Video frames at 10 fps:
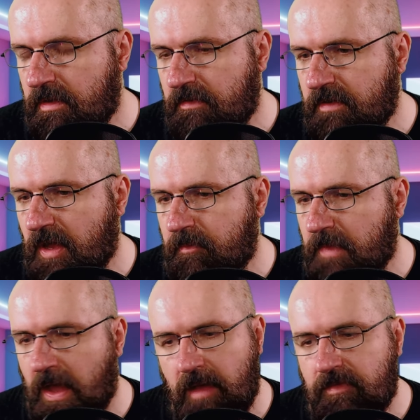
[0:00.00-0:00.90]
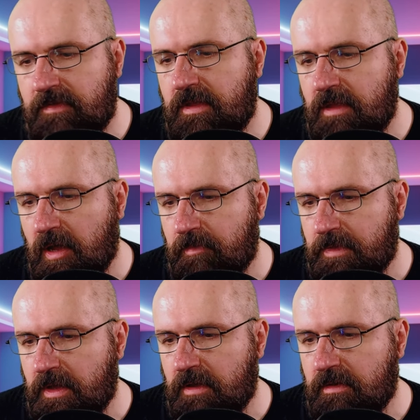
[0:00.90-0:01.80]
There's an update. I haven't seen the
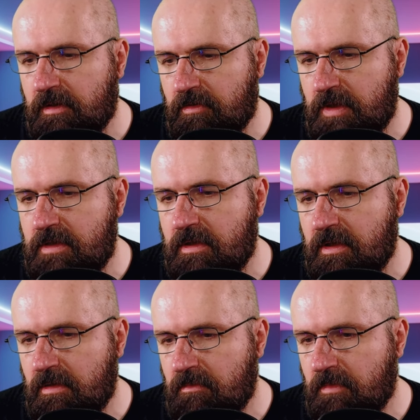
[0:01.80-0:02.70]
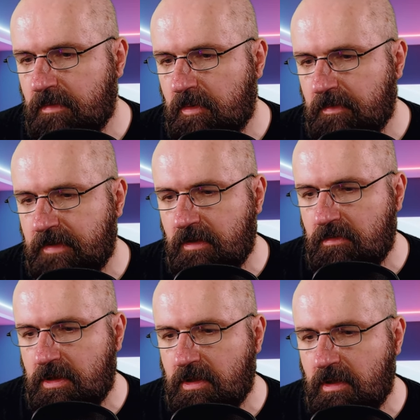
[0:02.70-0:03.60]
update. Krita? Most people say
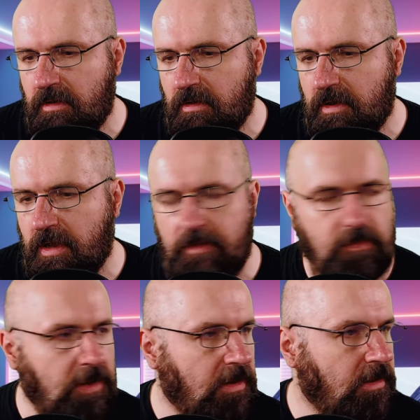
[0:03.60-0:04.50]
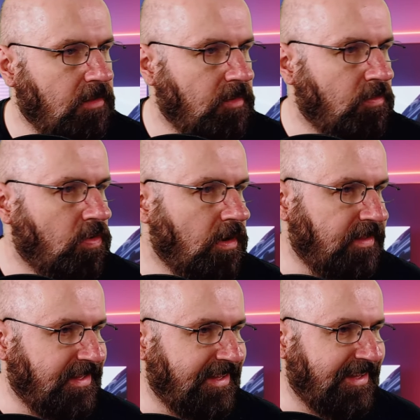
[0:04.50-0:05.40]
Krita. Okay, let's wait a little bit more.